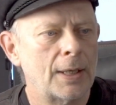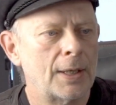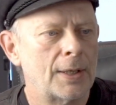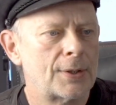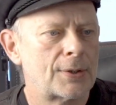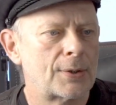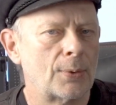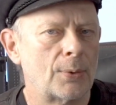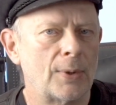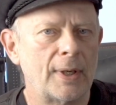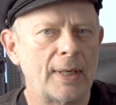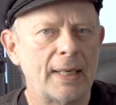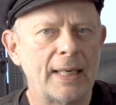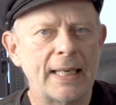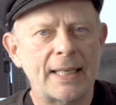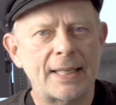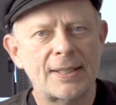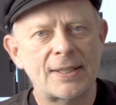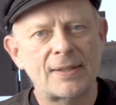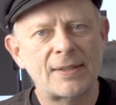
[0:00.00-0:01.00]
So
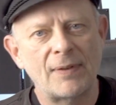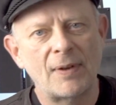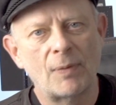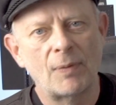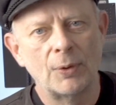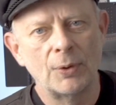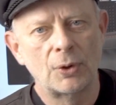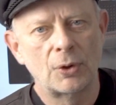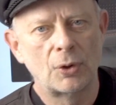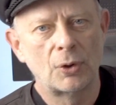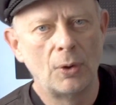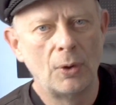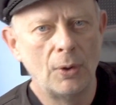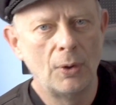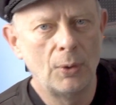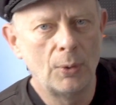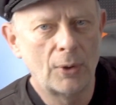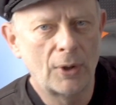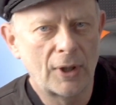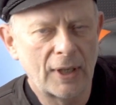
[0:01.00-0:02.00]
next we want to
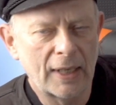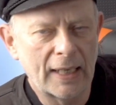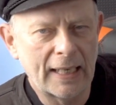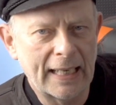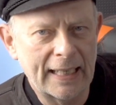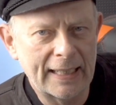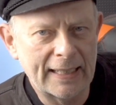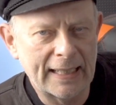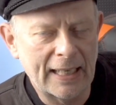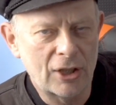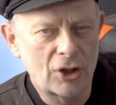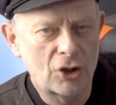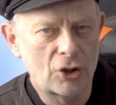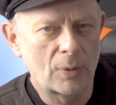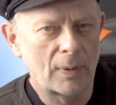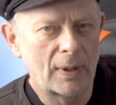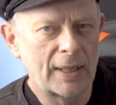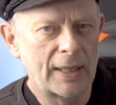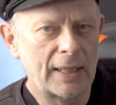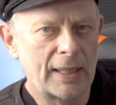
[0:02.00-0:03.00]
look at
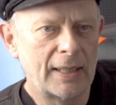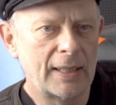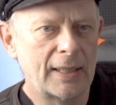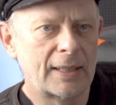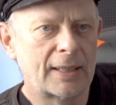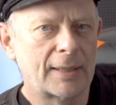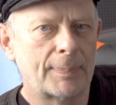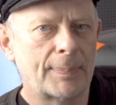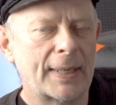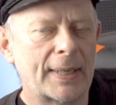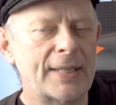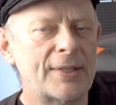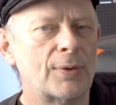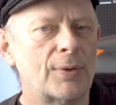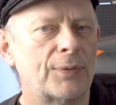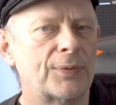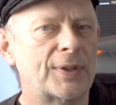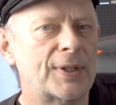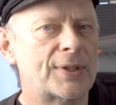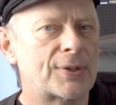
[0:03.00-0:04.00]
actually the base
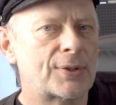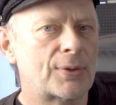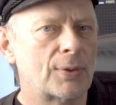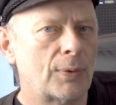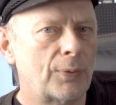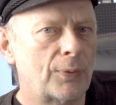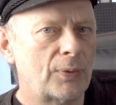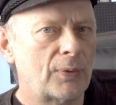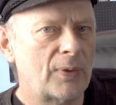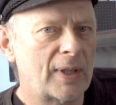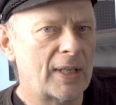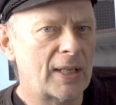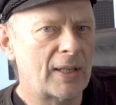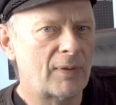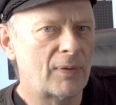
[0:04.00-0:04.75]
of this software,